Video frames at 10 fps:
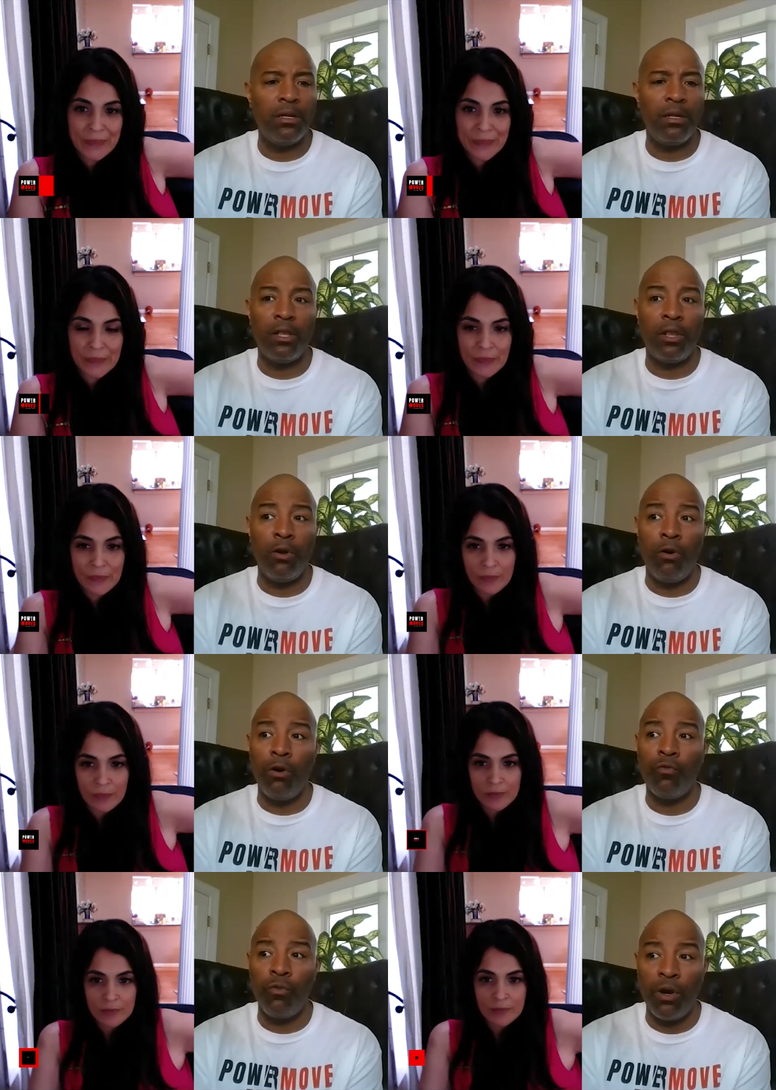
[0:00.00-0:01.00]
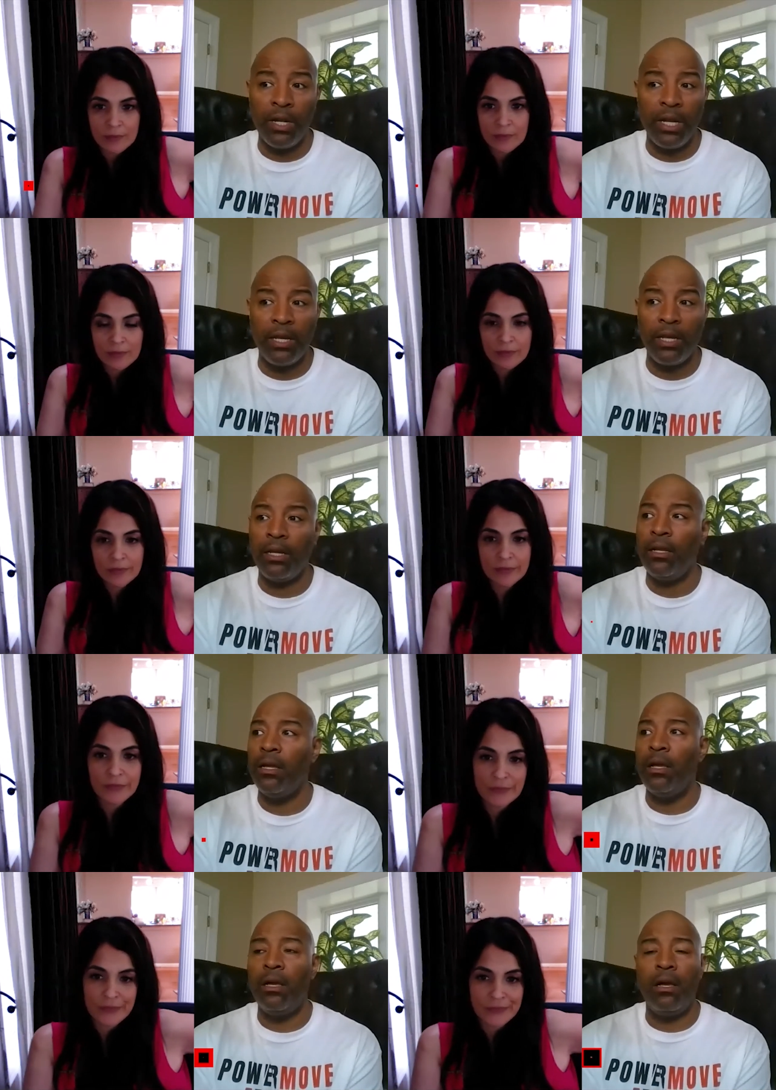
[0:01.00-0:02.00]
Speaker 1: long-running
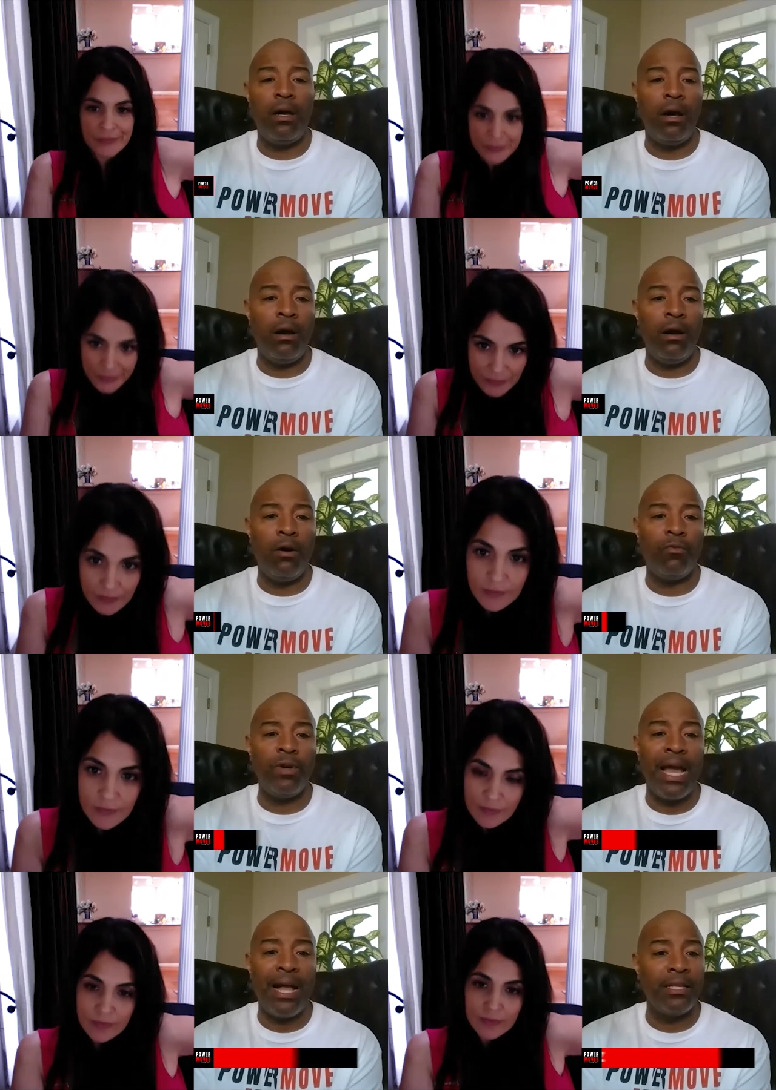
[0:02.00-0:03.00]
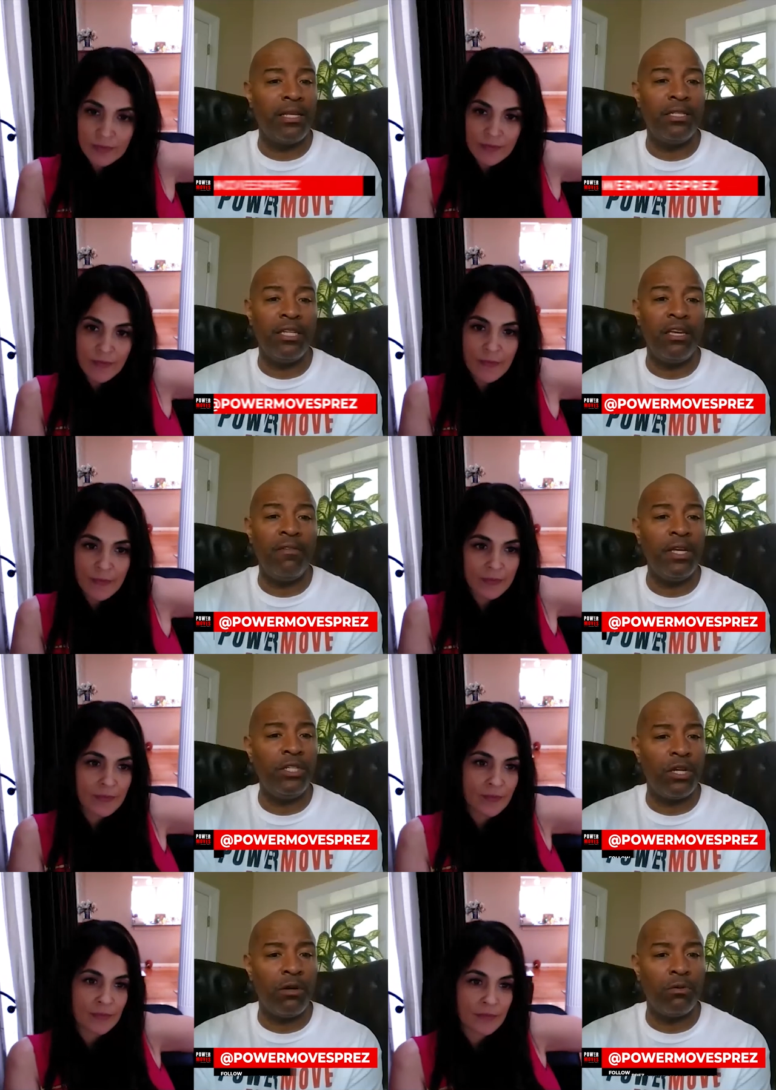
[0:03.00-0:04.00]
uh, reality TV
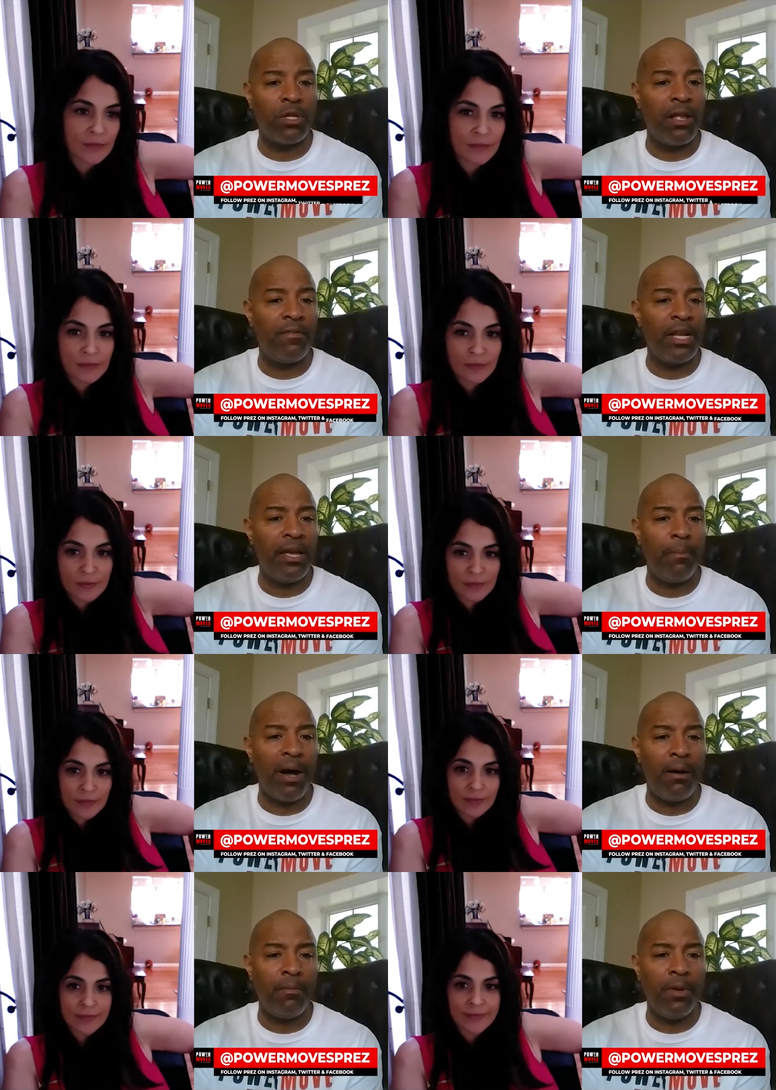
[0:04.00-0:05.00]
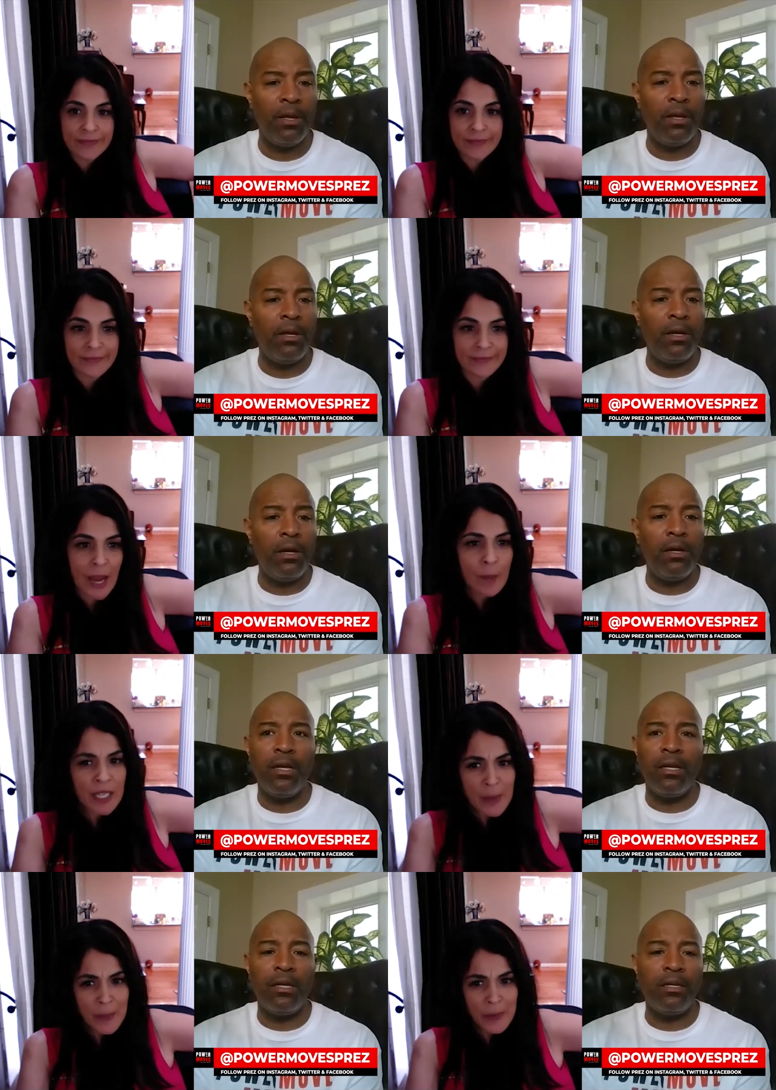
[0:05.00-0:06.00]
shows, Love and Hip Hop.
Speaker 2: I'm
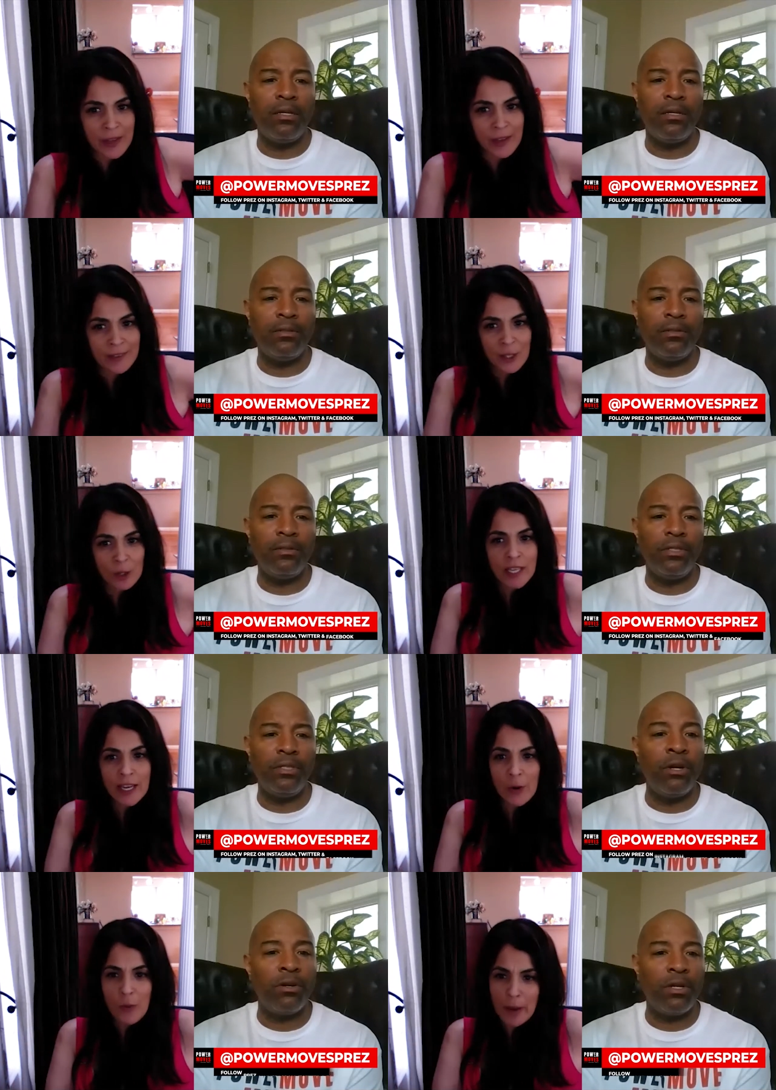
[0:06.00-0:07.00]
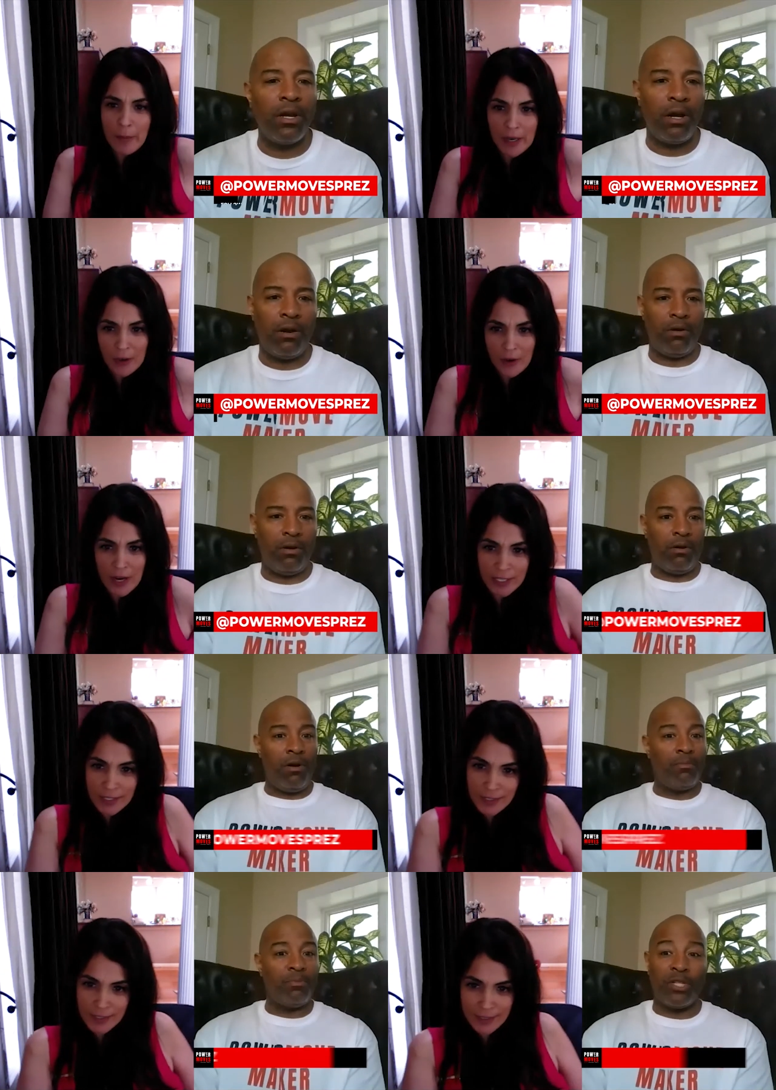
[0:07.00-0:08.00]
an EP. Don't take away my credit.
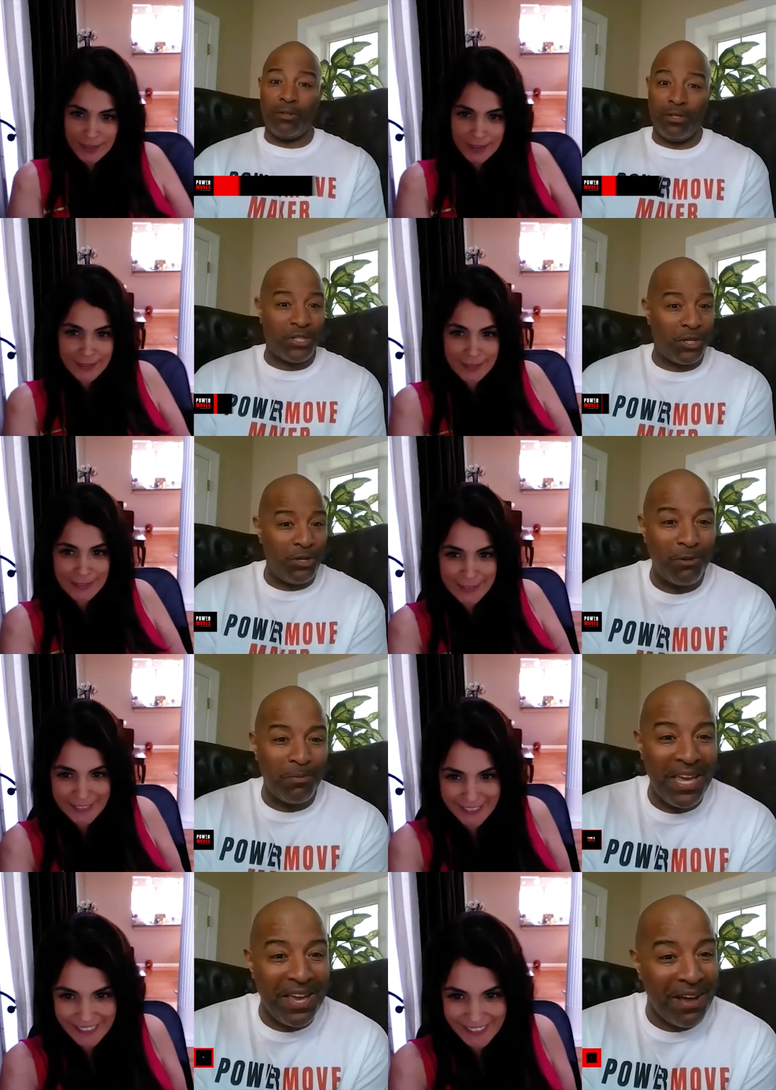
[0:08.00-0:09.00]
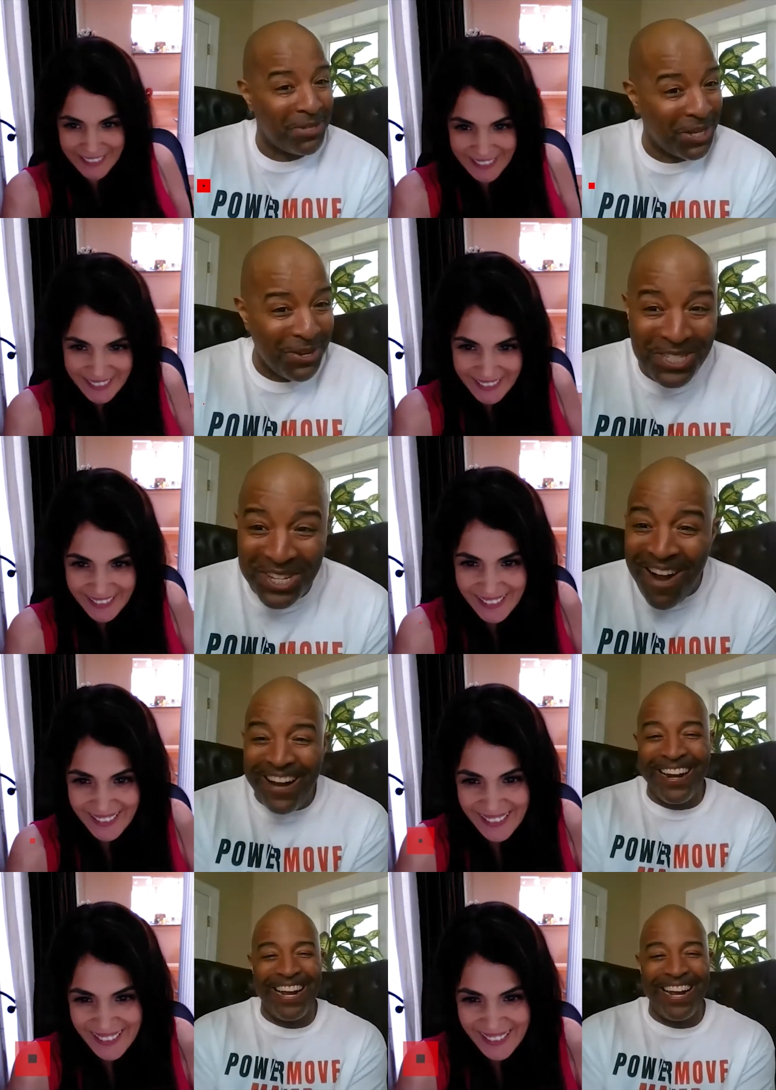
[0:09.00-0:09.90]
Speaker 1: Oh, I'm so, excuse me. I'm so sorry.